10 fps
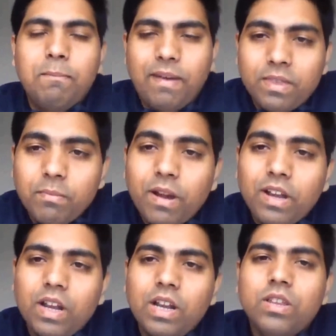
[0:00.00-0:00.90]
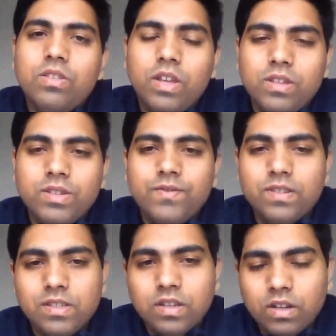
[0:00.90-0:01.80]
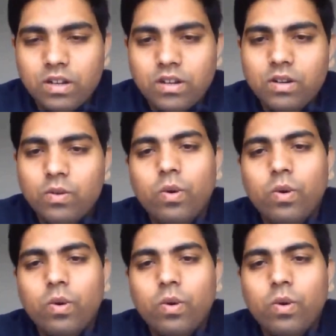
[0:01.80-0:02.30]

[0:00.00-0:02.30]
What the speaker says: mathematically change a physical